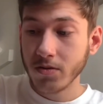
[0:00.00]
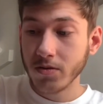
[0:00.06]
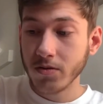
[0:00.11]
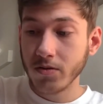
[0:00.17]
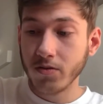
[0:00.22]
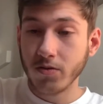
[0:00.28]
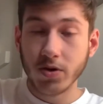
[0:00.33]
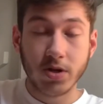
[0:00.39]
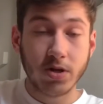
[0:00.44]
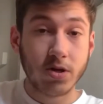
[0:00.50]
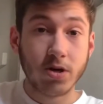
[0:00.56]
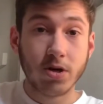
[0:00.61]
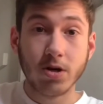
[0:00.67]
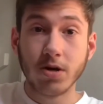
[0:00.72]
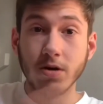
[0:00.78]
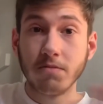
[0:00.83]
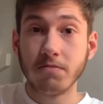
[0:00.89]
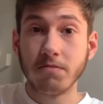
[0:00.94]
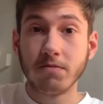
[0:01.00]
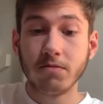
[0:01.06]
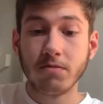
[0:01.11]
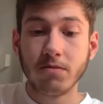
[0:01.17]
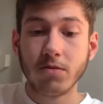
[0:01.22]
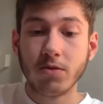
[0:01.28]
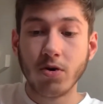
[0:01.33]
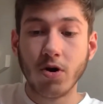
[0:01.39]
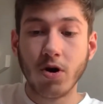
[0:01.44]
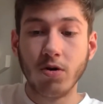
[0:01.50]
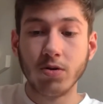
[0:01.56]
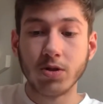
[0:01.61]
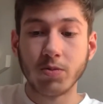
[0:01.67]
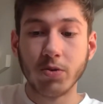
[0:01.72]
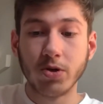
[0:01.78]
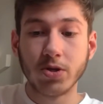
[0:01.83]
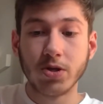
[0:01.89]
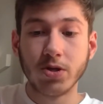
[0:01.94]
with almost
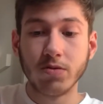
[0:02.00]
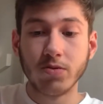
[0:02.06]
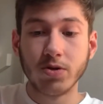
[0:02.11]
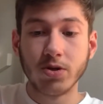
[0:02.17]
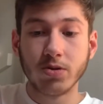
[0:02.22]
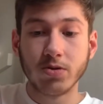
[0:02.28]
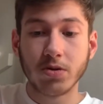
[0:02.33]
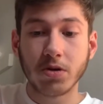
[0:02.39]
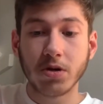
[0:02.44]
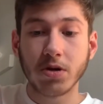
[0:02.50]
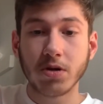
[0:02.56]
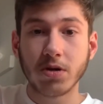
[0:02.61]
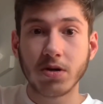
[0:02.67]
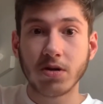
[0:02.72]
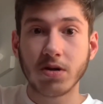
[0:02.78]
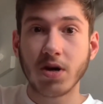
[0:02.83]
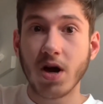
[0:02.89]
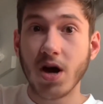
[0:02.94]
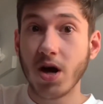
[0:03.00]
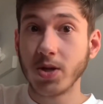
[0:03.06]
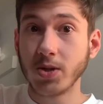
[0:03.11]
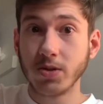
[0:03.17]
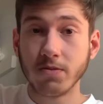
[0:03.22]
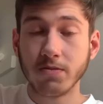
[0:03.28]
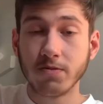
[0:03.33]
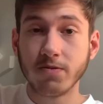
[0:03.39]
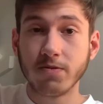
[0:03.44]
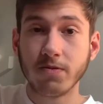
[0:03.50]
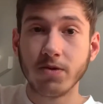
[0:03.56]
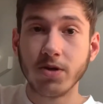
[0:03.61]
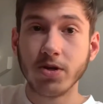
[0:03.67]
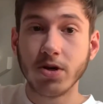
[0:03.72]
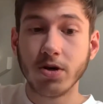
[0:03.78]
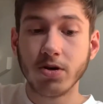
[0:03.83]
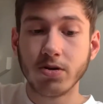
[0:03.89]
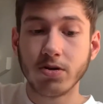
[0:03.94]
most of the original cast from these
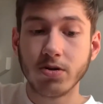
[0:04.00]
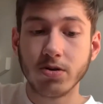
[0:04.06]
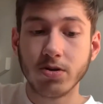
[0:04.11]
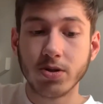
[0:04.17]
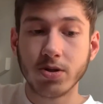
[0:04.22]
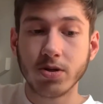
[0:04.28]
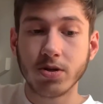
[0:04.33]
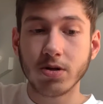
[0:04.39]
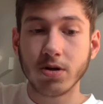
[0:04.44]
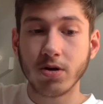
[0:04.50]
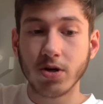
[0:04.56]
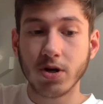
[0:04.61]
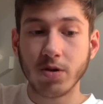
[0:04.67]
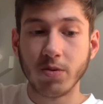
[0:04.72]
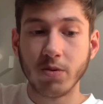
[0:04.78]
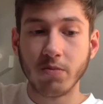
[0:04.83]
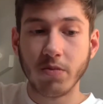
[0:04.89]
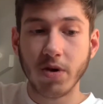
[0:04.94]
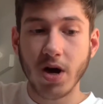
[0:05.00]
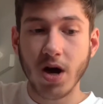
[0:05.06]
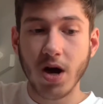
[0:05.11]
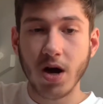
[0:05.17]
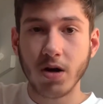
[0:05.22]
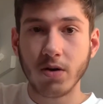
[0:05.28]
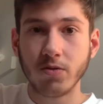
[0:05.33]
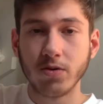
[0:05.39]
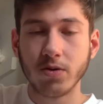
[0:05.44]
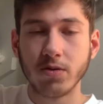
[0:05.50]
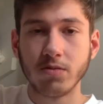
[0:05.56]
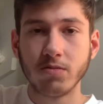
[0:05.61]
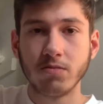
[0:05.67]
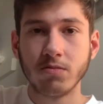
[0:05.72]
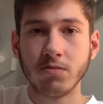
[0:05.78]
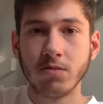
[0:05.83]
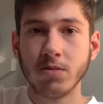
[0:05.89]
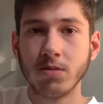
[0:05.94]
characters are coming back, with
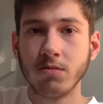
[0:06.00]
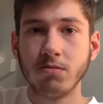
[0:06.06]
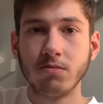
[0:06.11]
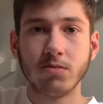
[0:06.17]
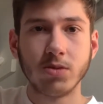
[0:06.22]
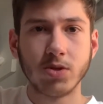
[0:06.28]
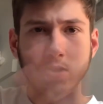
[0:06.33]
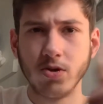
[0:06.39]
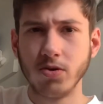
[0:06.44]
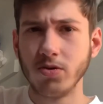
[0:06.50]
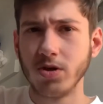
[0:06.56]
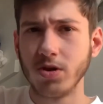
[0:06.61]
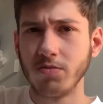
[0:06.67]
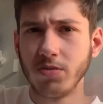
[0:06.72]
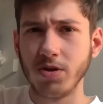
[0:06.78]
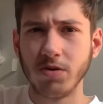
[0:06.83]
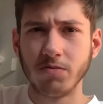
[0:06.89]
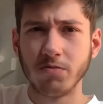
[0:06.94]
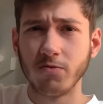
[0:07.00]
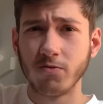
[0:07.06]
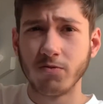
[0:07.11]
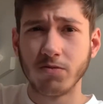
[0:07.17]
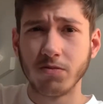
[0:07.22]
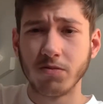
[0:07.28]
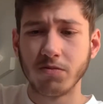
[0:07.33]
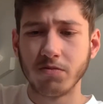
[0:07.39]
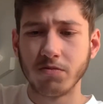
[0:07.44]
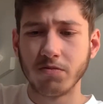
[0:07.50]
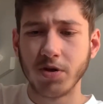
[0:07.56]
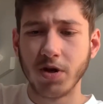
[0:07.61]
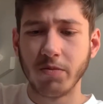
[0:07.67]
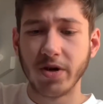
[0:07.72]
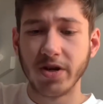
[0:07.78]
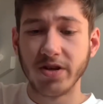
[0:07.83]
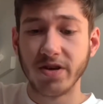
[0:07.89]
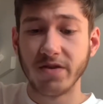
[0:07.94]
2 of them being played
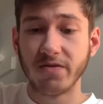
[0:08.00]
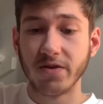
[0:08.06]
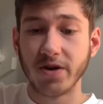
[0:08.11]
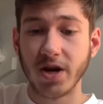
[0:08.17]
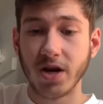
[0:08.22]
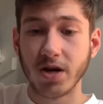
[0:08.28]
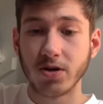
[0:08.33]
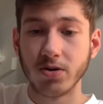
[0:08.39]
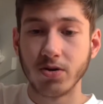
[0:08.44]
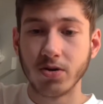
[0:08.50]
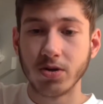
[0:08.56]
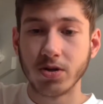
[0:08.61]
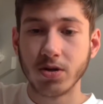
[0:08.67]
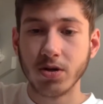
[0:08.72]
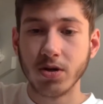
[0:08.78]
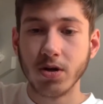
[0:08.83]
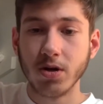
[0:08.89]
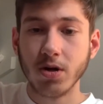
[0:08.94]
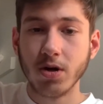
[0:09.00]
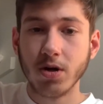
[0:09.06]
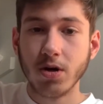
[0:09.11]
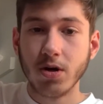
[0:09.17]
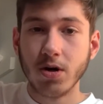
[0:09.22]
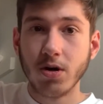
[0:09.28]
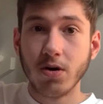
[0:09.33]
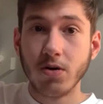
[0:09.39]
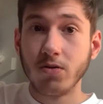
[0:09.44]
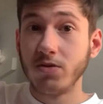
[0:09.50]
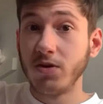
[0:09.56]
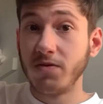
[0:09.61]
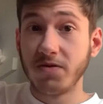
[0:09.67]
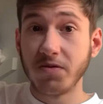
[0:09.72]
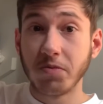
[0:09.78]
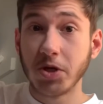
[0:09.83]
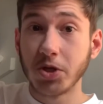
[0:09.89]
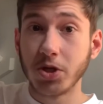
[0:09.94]
by different actors.
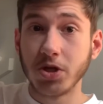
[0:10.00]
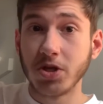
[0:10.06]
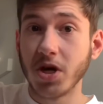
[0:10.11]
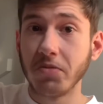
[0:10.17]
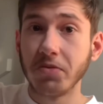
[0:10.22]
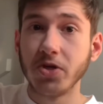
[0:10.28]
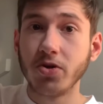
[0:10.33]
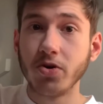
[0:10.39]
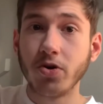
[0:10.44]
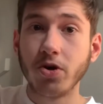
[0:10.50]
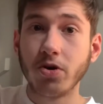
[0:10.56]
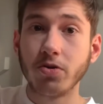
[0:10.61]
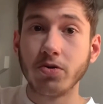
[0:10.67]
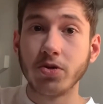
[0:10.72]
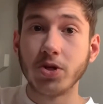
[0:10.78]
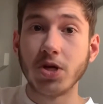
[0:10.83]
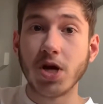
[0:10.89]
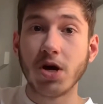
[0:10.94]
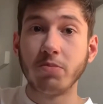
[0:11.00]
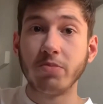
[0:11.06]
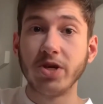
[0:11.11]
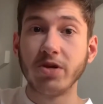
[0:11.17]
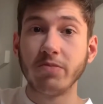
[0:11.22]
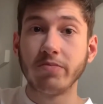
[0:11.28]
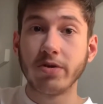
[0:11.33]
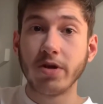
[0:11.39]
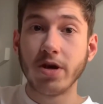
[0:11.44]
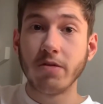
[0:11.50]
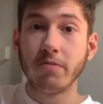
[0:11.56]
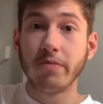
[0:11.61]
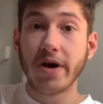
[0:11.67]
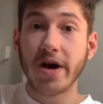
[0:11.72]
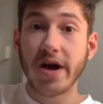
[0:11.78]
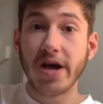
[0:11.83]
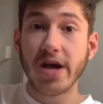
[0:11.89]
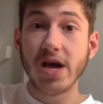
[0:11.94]
Especially Tommy Doyle is now being played
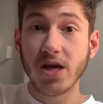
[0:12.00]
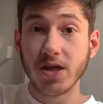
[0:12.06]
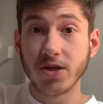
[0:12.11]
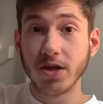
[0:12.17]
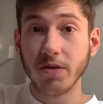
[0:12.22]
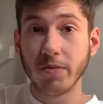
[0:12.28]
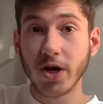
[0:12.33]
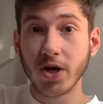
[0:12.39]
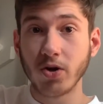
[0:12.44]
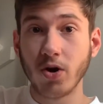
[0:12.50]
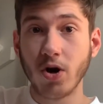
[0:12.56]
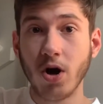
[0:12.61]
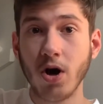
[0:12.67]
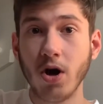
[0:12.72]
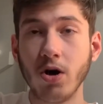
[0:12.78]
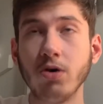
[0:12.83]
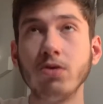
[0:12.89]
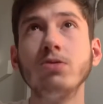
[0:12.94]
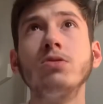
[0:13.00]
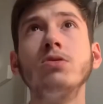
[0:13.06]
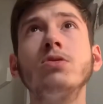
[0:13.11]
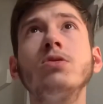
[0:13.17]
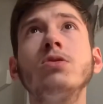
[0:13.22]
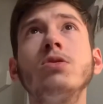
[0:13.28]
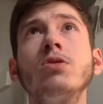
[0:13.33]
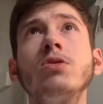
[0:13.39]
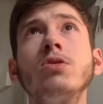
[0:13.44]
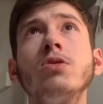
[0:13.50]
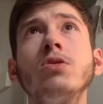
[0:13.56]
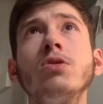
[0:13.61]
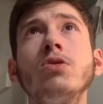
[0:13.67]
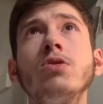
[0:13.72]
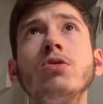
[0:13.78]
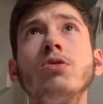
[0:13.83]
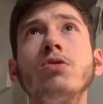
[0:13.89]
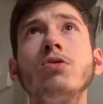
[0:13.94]
by Anthony Michael Hall,
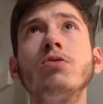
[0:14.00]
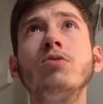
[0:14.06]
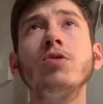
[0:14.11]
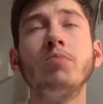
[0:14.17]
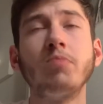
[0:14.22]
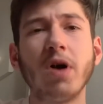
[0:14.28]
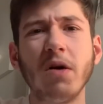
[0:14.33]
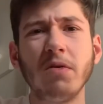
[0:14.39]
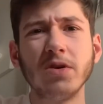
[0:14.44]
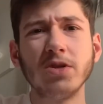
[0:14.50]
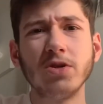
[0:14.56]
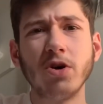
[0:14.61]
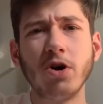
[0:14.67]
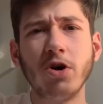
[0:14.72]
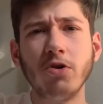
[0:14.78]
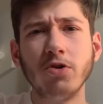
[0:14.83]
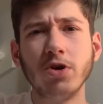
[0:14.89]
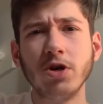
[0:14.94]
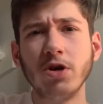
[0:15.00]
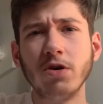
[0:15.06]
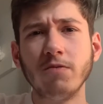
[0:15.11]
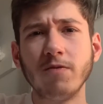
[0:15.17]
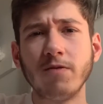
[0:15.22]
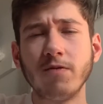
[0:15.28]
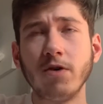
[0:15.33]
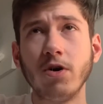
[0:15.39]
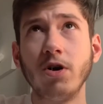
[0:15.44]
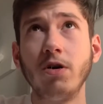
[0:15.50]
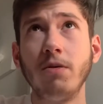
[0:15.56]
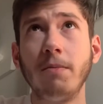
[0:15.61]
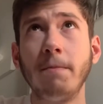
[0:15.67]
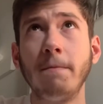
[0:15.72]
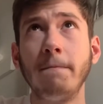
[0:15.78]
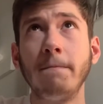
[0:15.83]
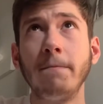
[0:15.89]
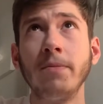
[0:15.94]
who you probably know him
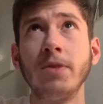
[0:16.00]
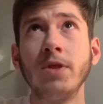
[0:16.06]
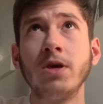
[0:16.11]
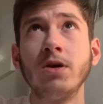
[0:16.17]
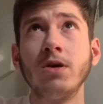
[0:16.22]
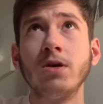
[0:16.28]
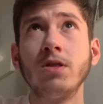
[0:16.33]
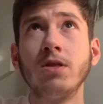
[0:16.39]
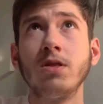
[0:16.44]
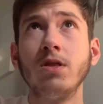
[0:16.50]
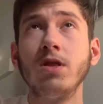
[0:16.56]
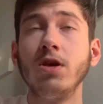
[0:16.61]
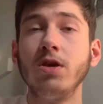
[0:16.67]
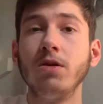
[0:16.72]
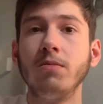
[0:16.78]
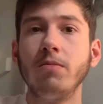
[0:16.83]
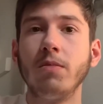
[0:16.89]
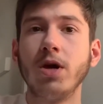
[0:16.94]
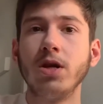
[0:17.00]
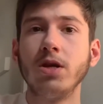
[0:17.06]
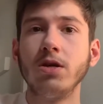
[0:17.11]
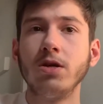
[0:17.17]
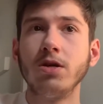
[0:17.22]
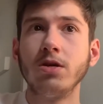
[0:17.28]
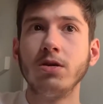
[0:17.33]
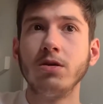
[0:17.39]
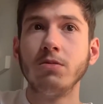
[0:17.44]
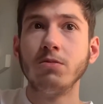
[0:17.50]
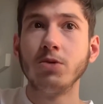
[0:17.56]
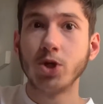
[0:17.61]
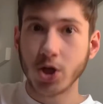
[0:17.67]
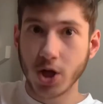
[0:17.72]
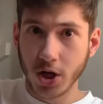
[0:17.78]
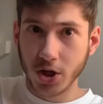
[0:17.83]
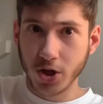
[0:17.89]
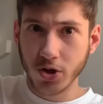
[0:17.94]
from the many
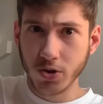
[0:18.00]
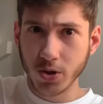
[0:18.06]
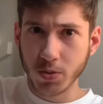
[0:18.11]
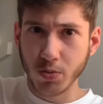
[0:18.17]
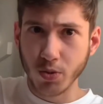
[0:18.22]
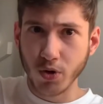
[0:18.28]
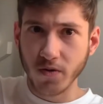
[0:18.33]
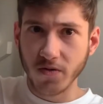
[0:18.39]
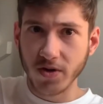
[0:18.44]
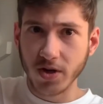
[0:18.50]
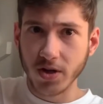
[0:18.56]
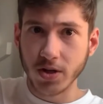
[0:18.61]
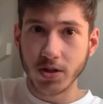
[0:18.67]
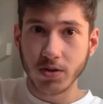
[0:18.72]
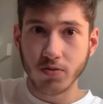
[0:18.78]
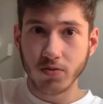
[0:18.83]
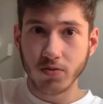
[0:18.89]
John Hughes movies,